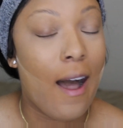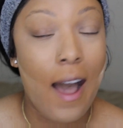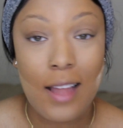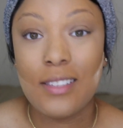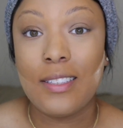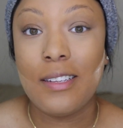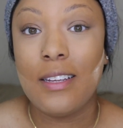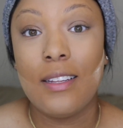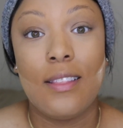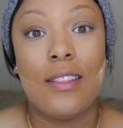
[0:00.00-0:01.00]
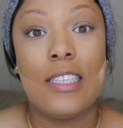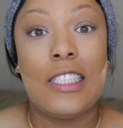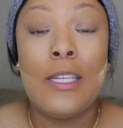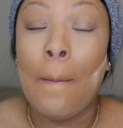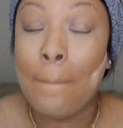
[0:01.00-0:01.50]
Honestly,
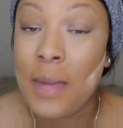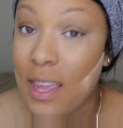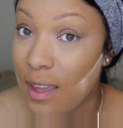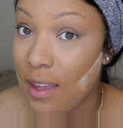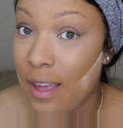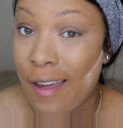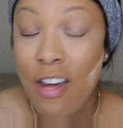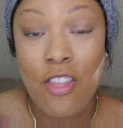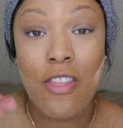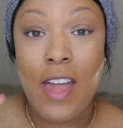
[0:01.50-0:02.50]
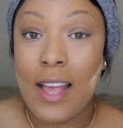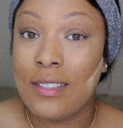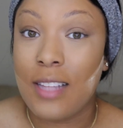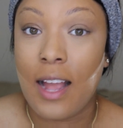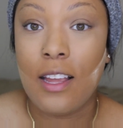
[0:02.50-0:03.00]
to me,
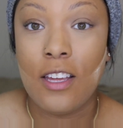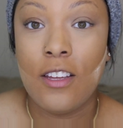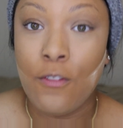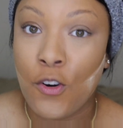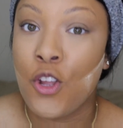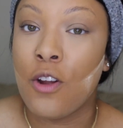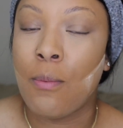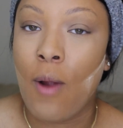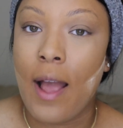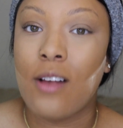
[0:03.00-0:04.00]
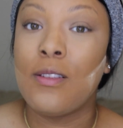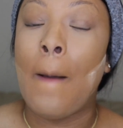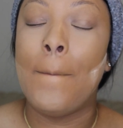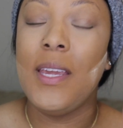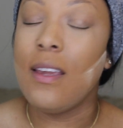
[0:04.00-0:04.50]
that's not good for your brows,
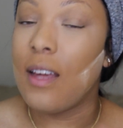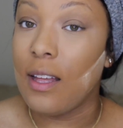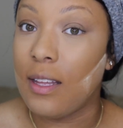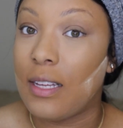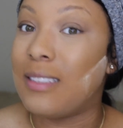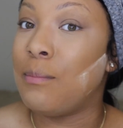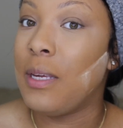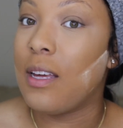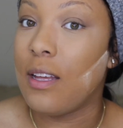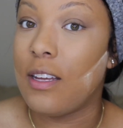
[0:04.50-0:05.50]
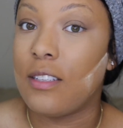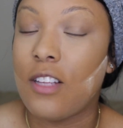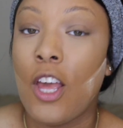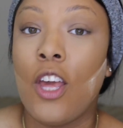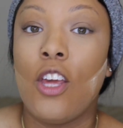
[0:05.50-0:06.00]

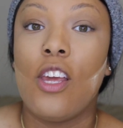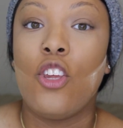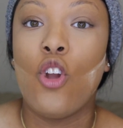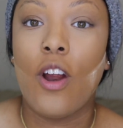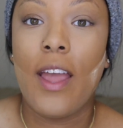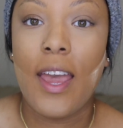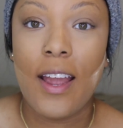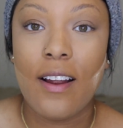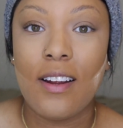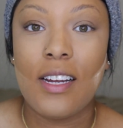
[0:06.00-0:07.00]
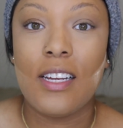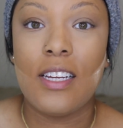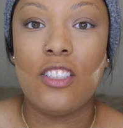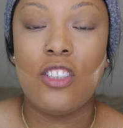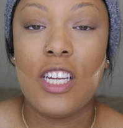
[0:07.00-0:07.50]
because your hair
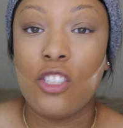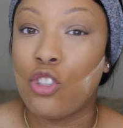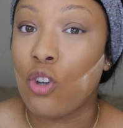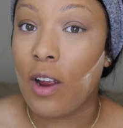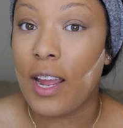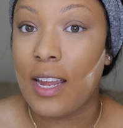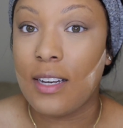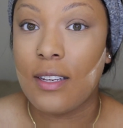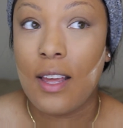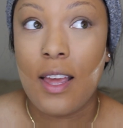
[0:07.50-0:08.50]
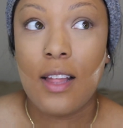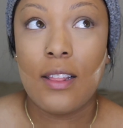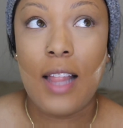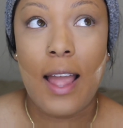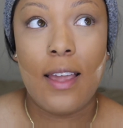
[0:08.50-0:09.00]
is getting trained.
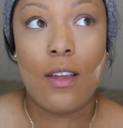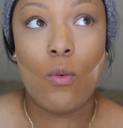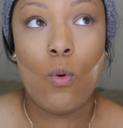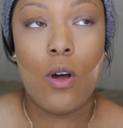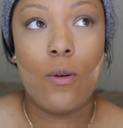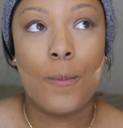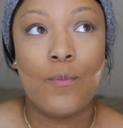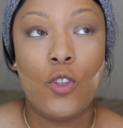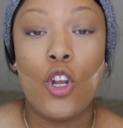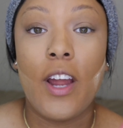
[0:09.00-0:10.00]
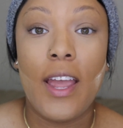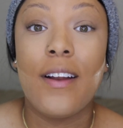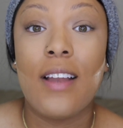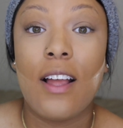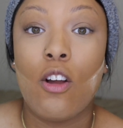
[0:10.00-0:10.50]
Like, well, your
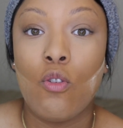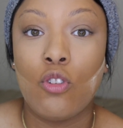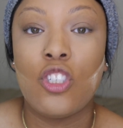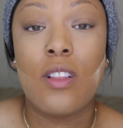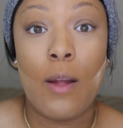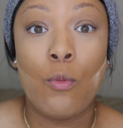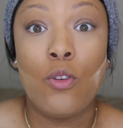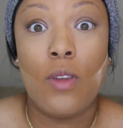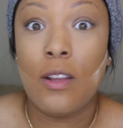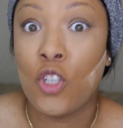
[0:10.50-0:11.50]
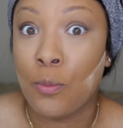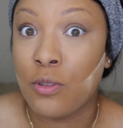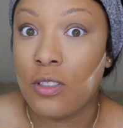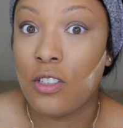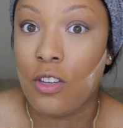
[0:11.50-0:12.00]
hair not gonna, just like when you get your
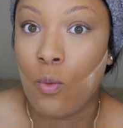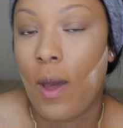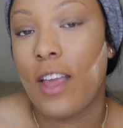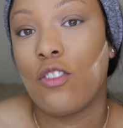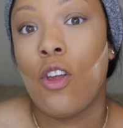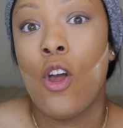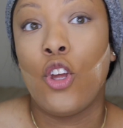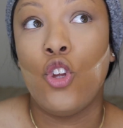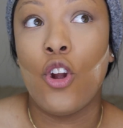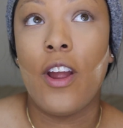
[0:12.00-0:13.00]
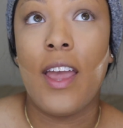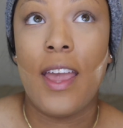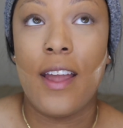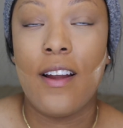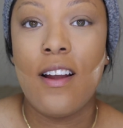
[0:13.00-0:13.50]
Brazilian wax, your
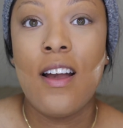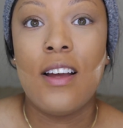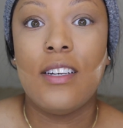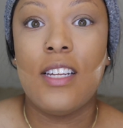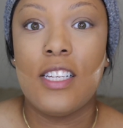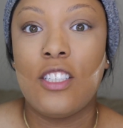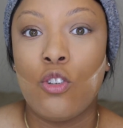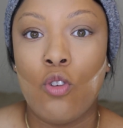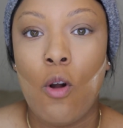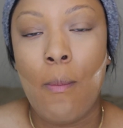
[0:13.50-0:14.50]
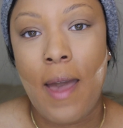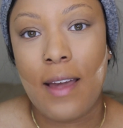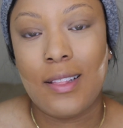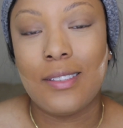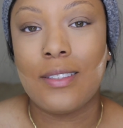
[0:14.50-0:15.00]
hair doesn't grow
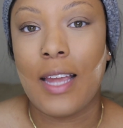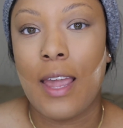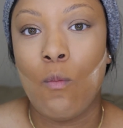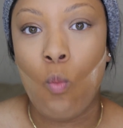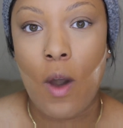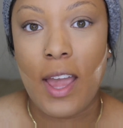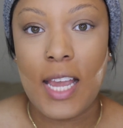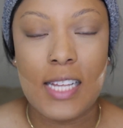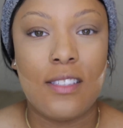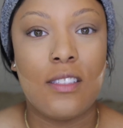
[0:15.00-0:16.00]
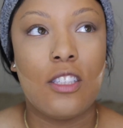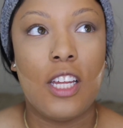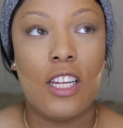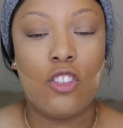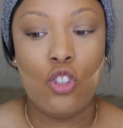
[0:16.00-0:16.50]
back the same way.
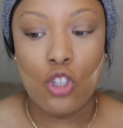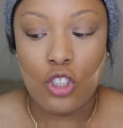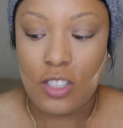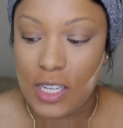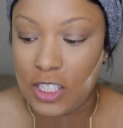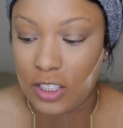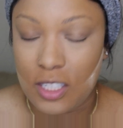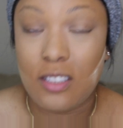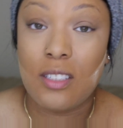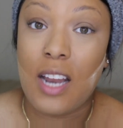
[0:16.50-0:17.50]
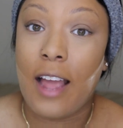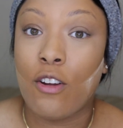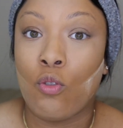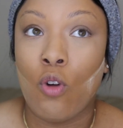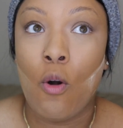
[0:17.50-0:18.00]
You're teaching it to
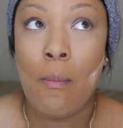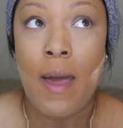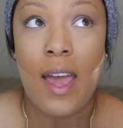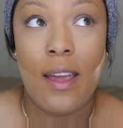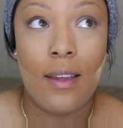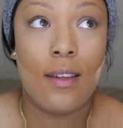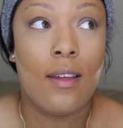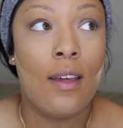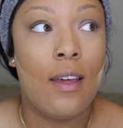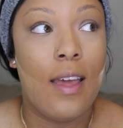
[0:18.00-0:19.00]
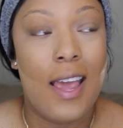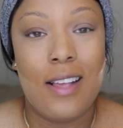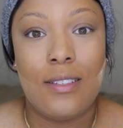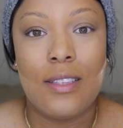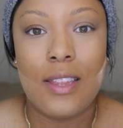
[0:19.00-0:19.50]
not grow back
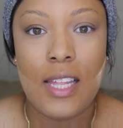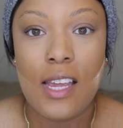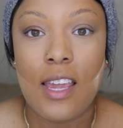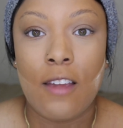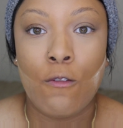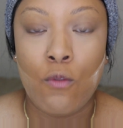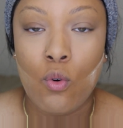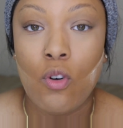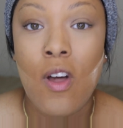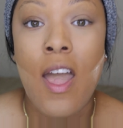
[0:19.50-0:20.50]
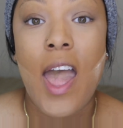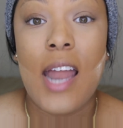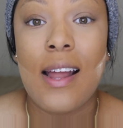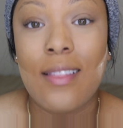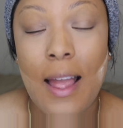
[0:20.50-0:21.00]
as thick and full,
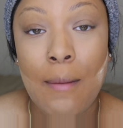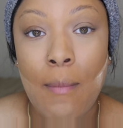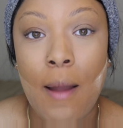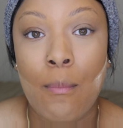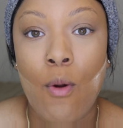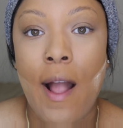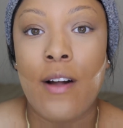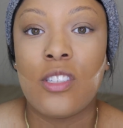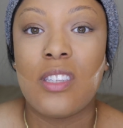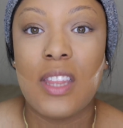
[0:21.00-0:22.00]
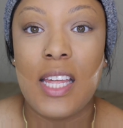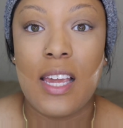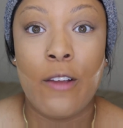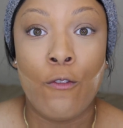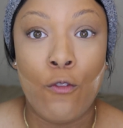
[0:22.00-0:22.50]
and I like my brows
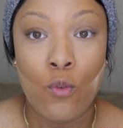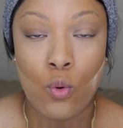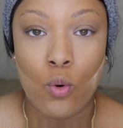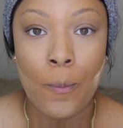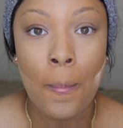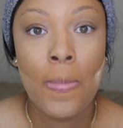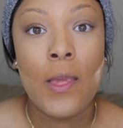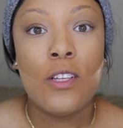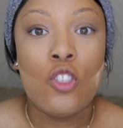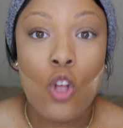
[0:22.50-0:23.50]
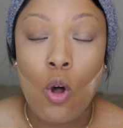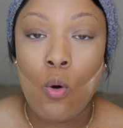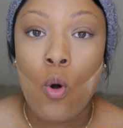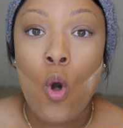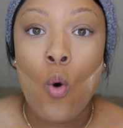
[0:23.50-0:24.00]
thick and full.
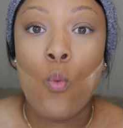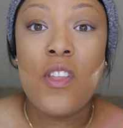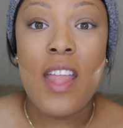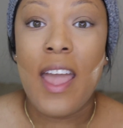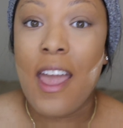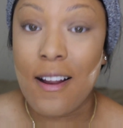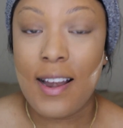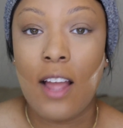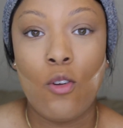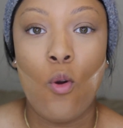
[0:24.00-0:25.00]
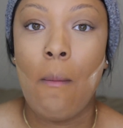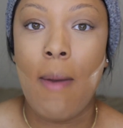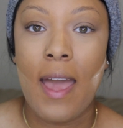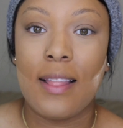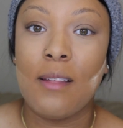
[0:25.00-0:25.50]
So when the hair not growing
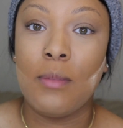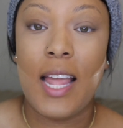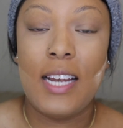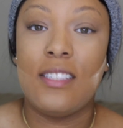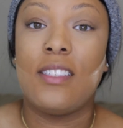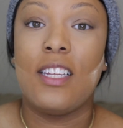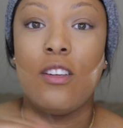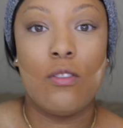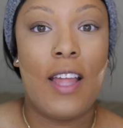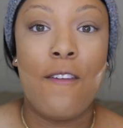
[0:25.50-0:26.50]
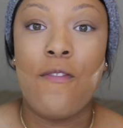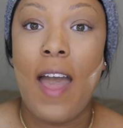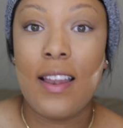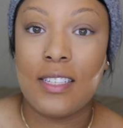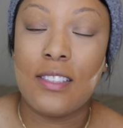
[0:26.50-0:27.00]
back, them ladies still, they
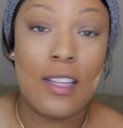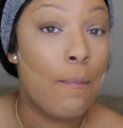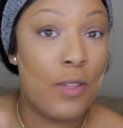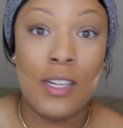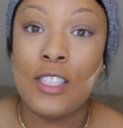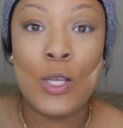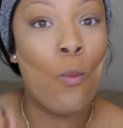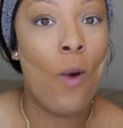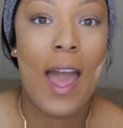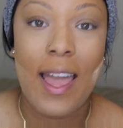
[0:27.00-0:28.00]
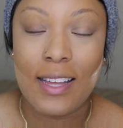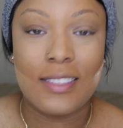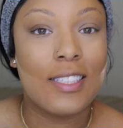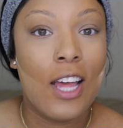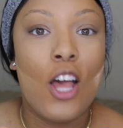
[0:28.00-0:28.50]
finding something to
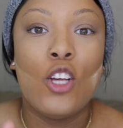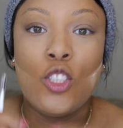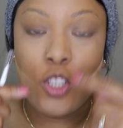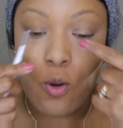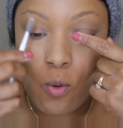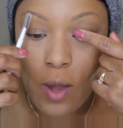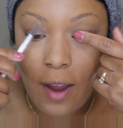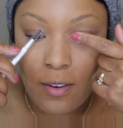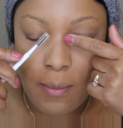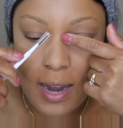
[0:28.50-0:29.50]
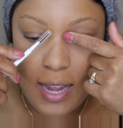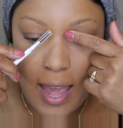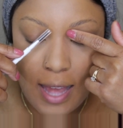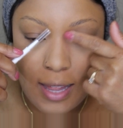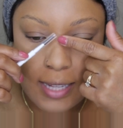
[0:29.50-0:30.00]
wax. So everybody
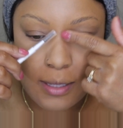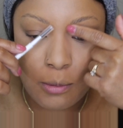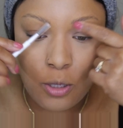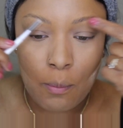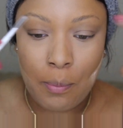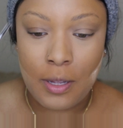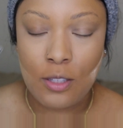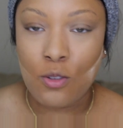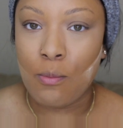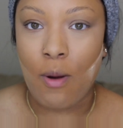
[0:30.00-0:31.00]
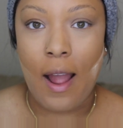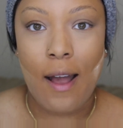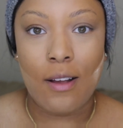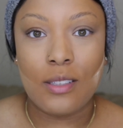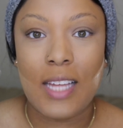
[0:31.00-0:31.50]
had like them little pencil
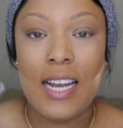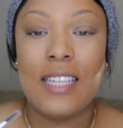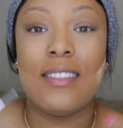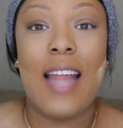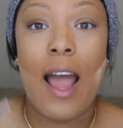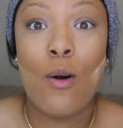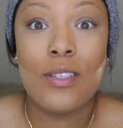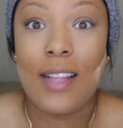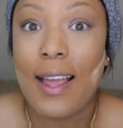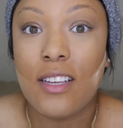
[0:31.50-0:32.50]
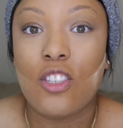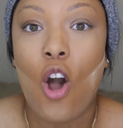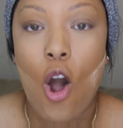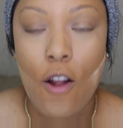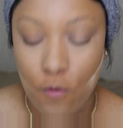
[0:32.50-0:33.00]
brows, and now it's like it's
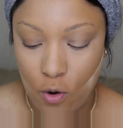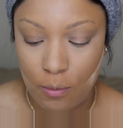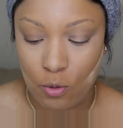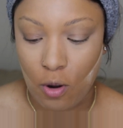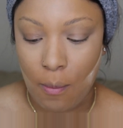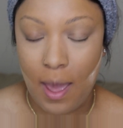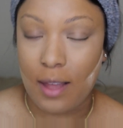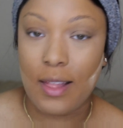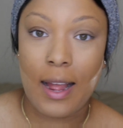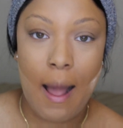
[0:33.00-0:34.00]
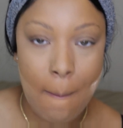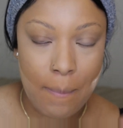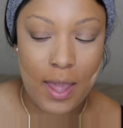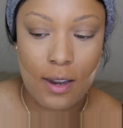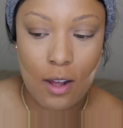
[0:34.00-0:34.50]
hard for them to grow back. Like, I'm
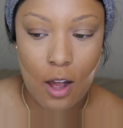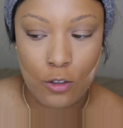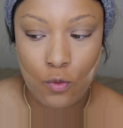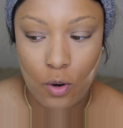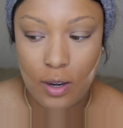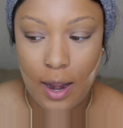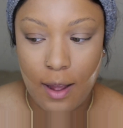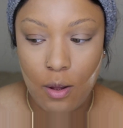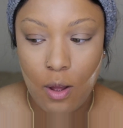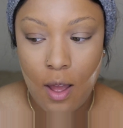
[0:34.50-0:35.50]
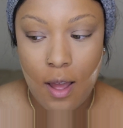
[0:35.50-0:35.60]
paying the cost for it now.